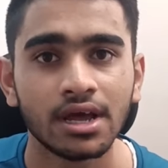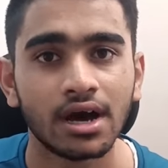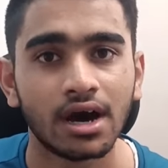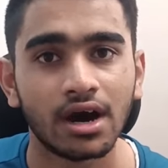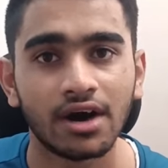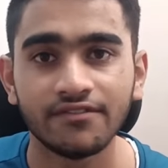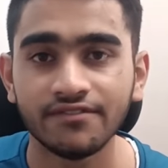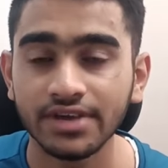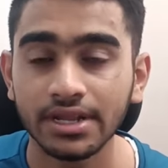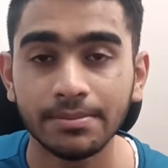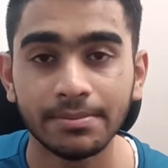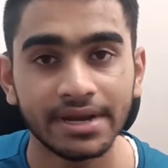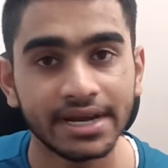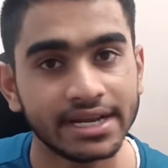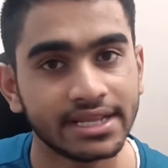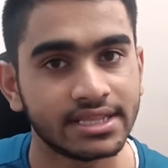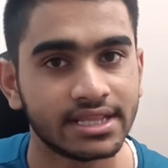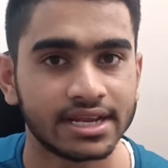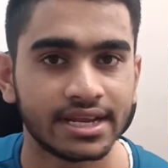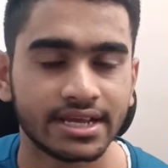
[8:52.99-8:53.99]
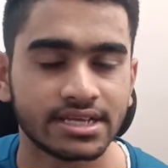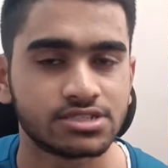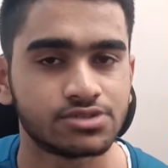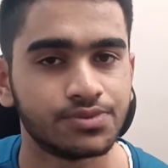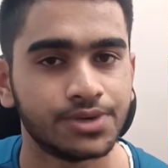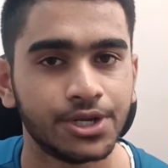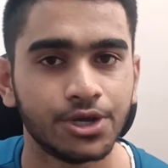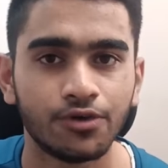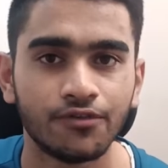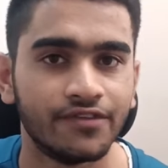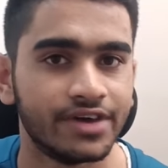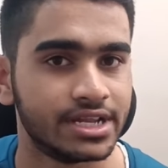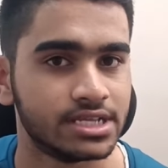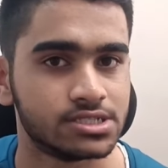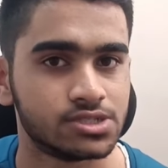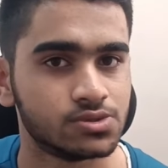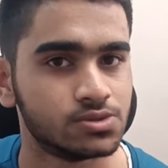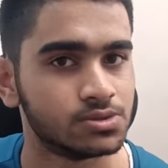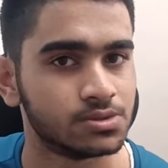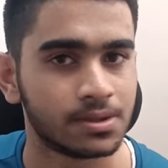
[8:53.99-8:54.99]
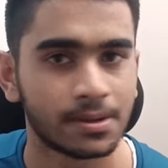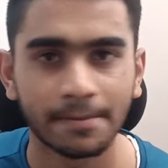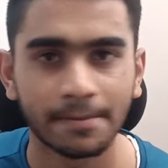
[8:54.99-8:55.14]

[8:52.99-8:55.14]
We'll meet in the next video very soon.